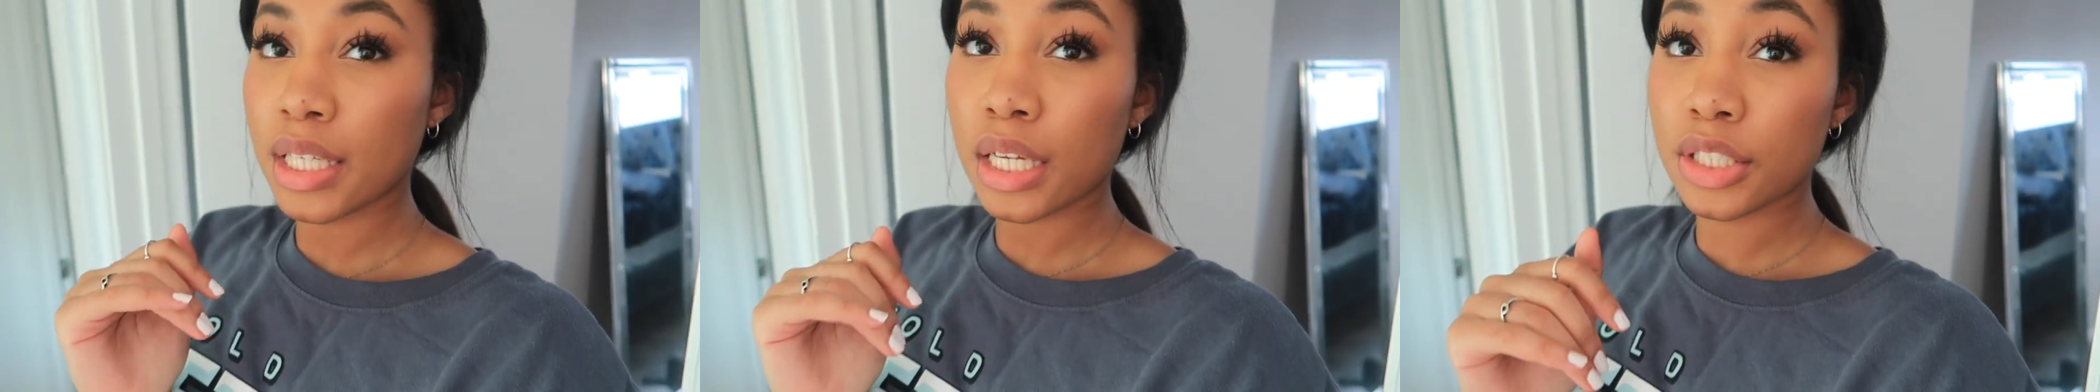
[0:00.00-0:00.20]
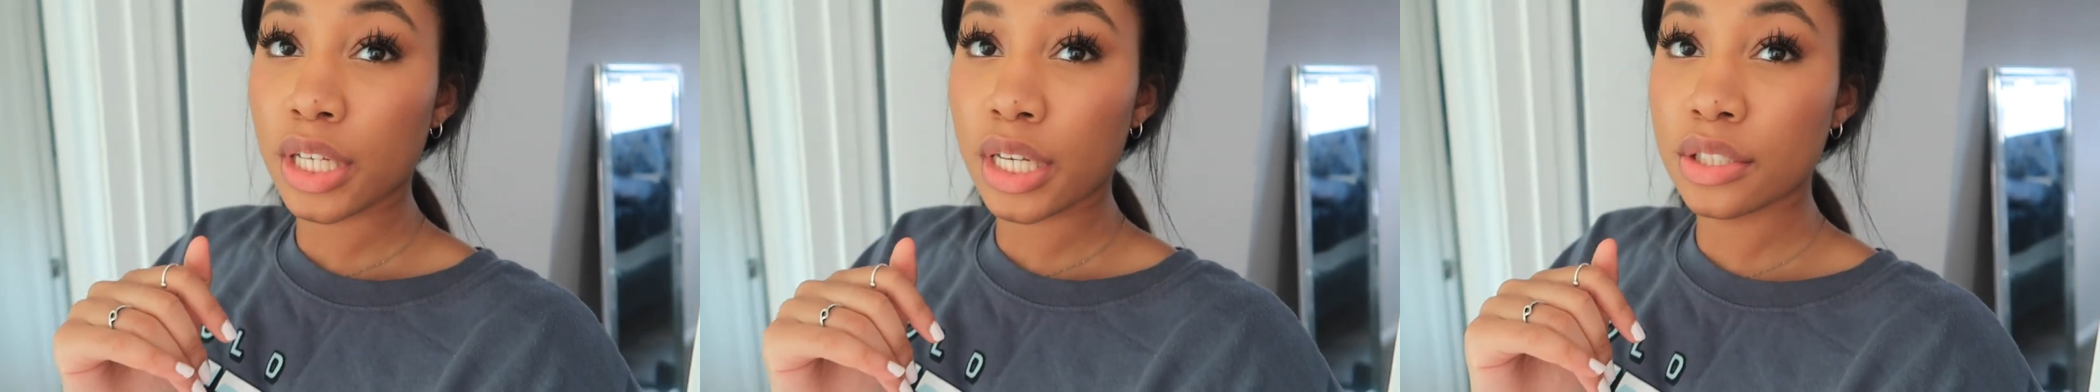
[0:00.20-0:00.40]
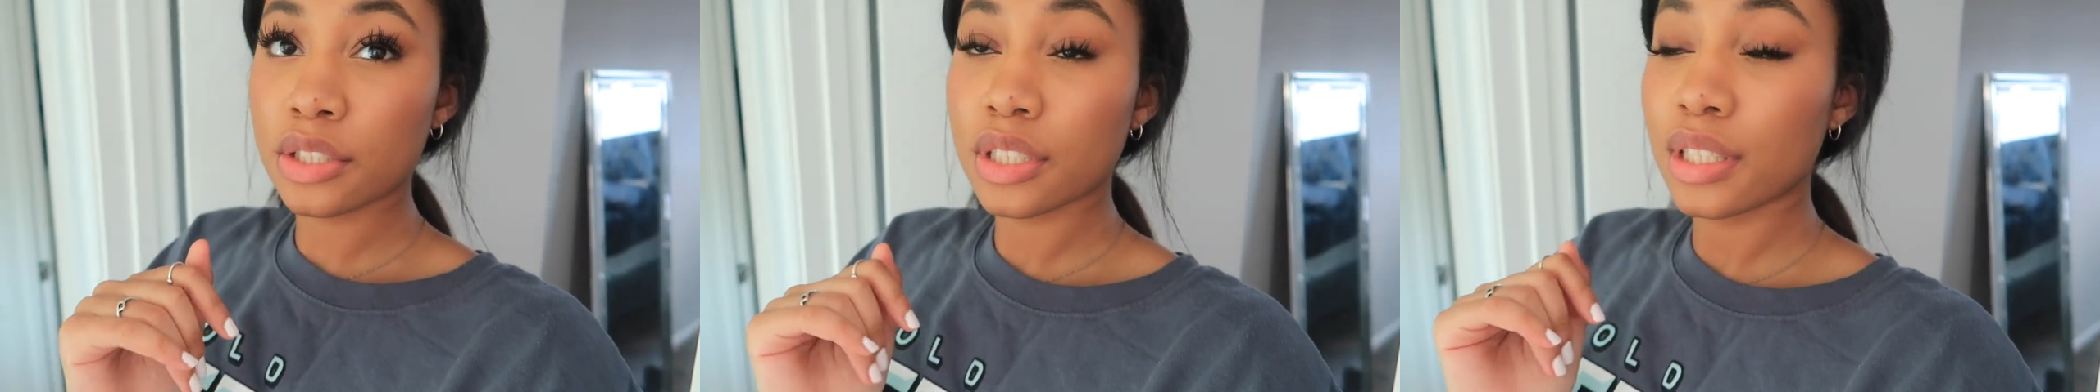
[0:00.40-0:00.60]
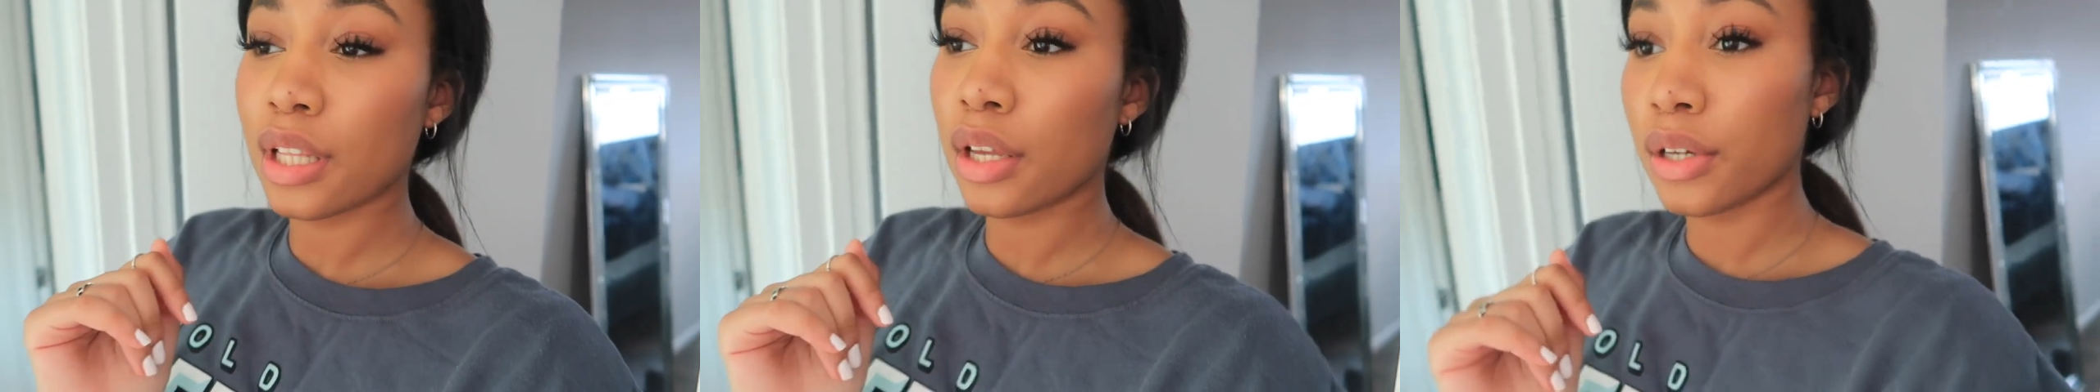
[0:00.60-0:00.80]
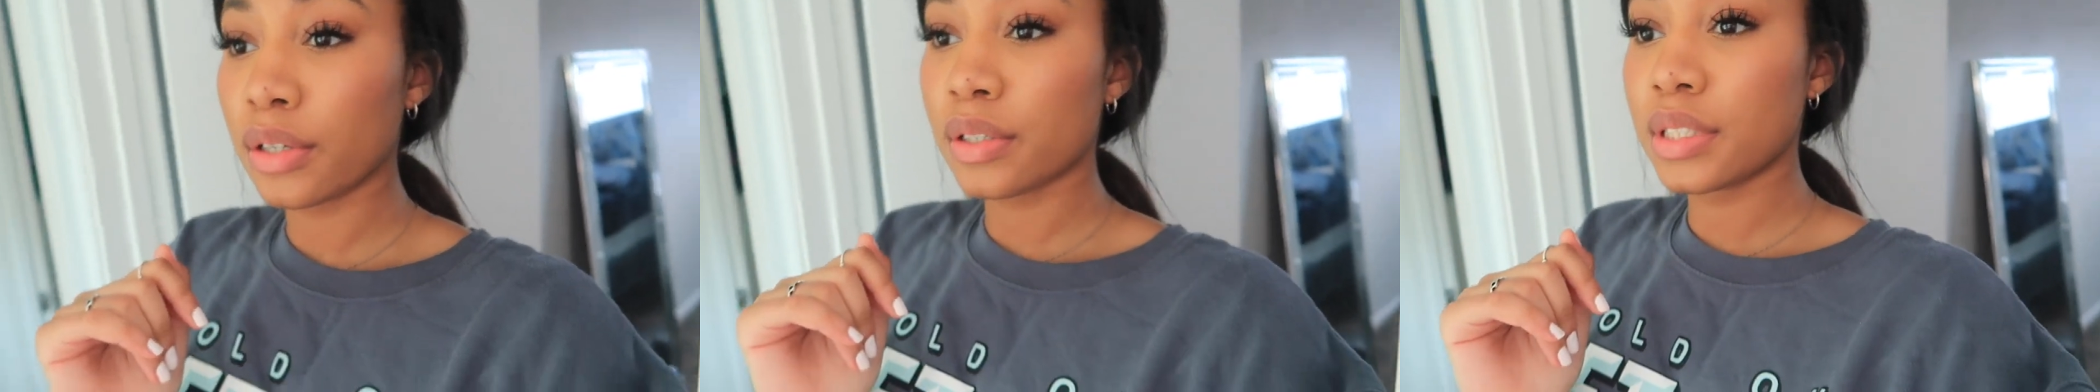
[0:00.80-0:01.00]
I changed
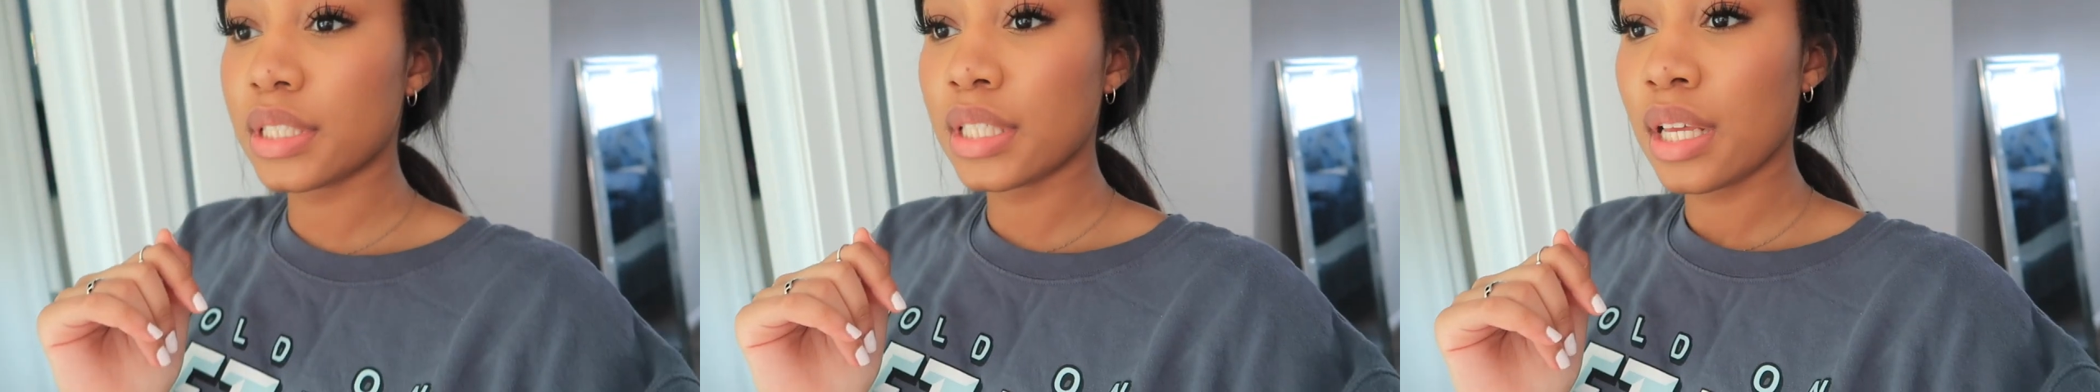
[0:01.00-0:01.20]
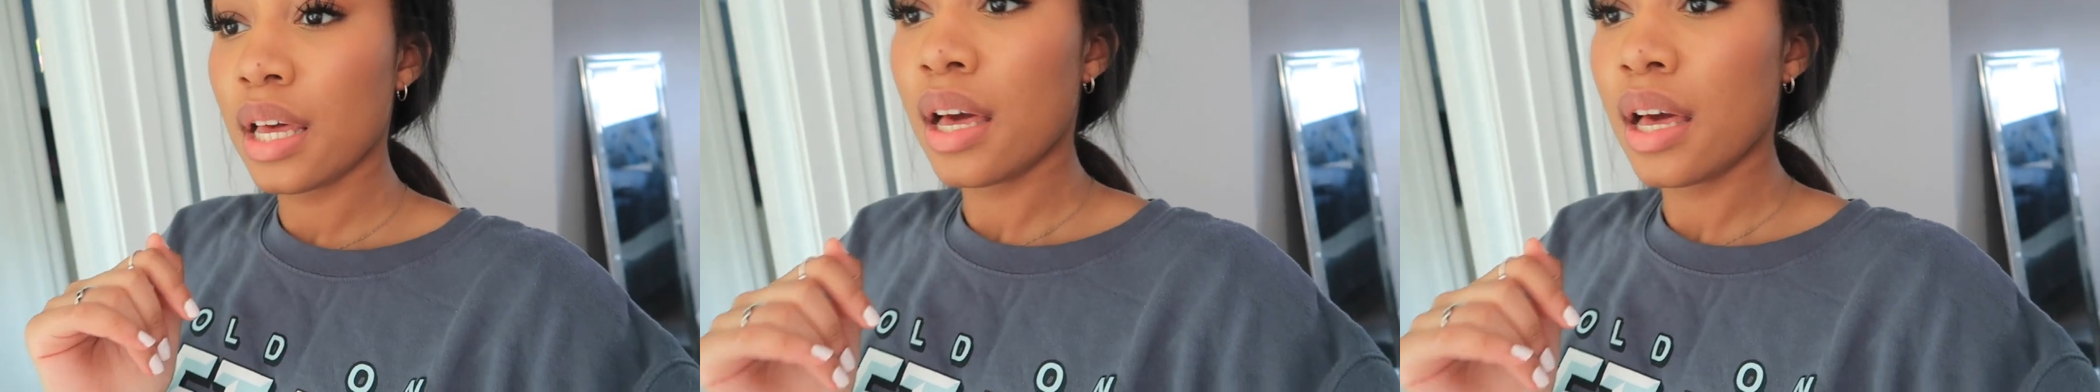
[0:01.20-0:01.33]
clothes.